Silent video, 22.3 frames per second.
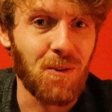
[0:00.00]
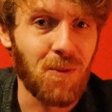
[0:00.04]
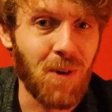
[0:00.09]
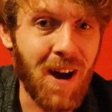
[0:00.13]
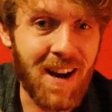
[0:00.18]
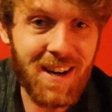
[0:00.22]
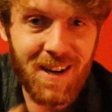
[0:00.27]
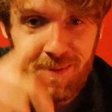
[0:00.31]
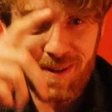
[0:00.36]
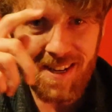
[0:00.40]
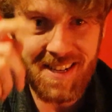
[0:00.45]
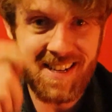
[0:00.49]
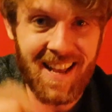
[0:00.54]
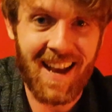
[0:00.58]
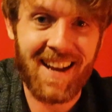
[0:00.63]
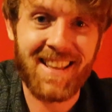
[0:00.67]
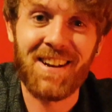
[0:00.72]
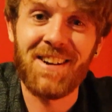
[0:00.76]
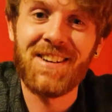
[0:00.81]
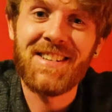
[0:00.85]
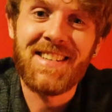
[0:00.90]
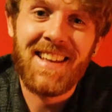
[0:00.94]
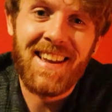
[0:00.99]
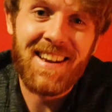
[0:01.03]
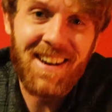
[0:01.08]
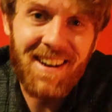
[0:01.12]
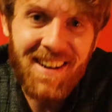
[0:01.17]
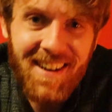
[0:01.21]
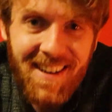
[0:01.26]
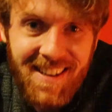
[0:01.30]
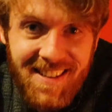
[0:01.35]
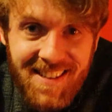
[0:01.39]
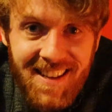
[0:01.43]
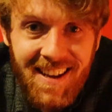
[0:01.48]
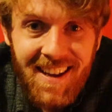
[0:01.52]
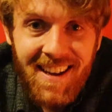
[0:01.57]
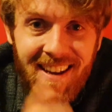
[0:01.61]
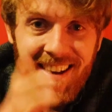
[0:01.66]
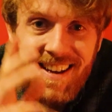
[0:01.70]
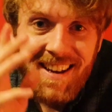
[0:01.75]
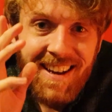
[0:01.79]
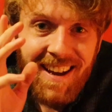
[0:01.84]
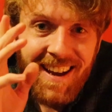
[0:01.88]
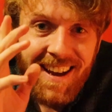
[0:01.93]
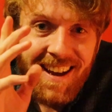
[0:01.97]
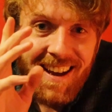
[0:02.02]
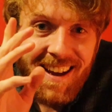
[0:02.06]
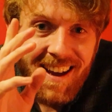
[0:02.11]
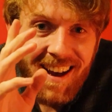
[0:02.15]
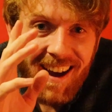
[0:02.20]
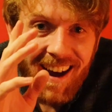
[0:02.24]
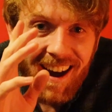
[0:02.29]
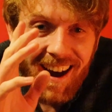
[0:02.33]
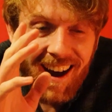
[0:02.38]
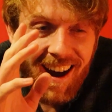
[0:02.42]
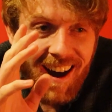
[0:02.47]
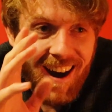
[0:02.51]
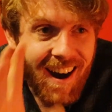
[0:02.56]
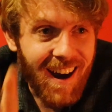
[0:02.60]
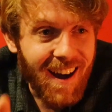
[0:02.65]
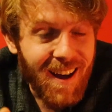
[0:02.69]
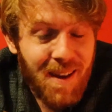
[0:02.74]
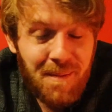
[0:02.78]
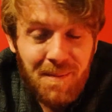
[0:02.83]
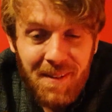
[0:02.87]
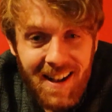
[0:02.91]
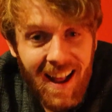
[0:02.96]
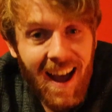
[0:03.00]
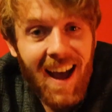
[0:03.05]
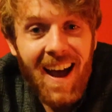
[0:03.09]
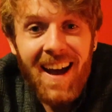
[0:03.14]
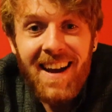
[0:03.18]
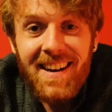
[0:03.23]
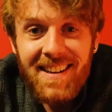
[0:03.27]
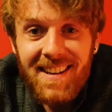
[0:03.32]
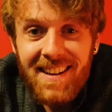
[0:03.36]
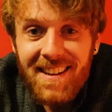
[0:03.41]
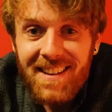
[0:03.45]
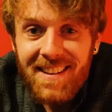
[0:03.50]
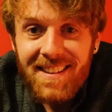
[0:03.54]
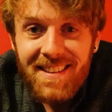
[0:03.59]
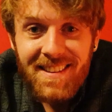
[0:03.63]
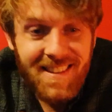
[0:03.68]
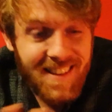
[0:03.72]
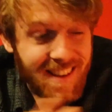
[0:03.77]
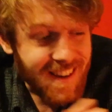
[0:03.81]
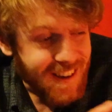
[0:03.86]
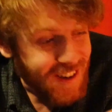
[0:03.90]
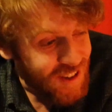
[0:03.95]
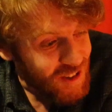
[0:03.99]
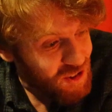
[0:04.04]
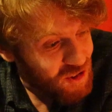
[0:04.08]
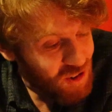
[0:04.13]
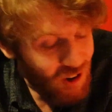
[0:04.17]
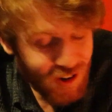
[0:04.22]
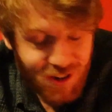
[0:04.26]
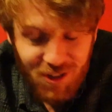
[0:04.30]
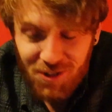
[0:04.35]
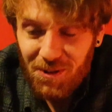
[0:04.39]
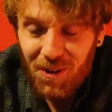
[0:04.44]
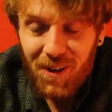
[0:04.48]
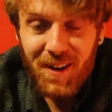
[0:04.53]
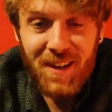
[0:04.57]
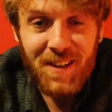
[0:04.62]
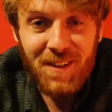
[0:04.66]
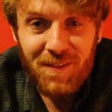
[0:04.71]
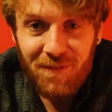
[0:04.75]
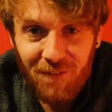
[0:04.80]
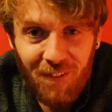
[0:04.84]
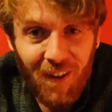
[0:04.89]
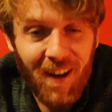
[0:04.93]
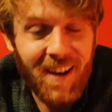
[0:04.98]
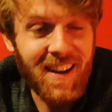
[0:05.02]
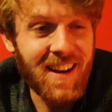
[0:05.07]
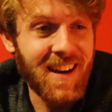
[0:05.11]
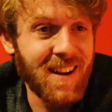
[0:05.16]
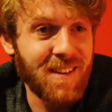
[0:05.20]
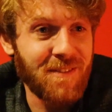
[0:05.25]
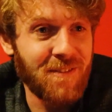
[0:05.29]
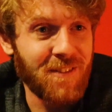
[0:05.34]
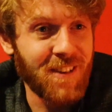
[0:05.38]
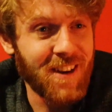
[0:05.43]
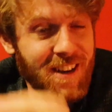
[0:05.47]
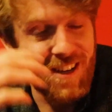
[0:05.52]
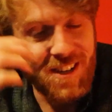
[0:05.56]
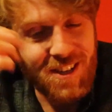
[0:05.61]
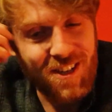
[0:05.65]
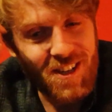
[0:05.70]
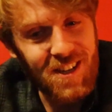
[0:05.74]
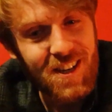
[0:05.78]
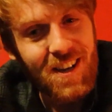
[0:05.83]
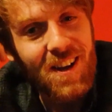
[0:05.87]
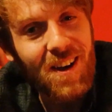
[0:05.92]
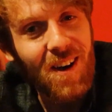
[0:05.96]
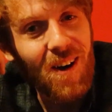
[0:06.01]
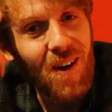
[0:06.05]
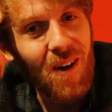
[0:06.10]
Welcome to Tech Thursday, guys. I am glad the construction work is finally finished.